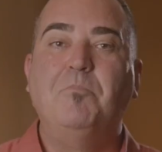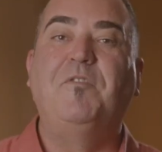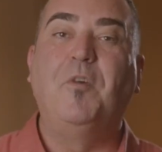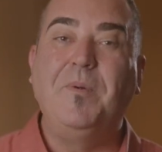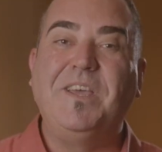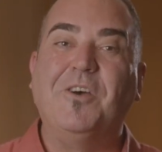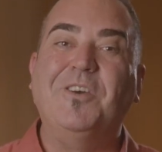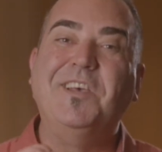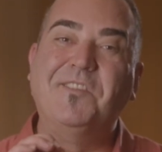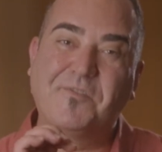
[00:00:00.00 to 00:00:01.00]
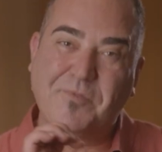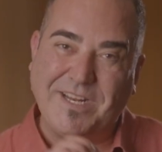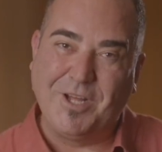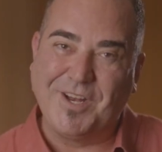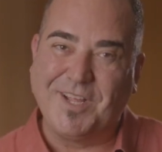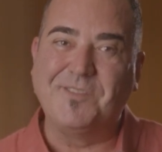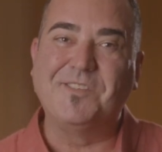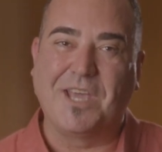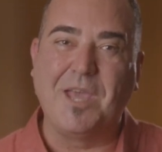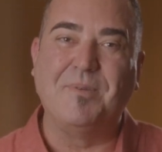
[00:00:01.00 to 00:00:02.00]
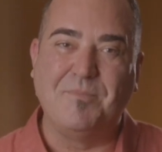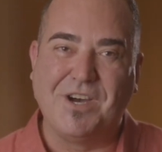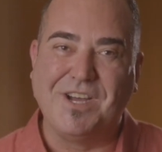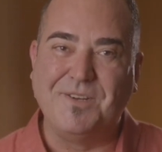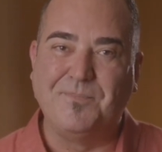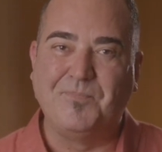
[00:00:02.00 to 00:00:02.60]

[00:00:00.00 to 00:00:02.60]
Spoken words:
Before we go, here's 3 learnings to keep in mind.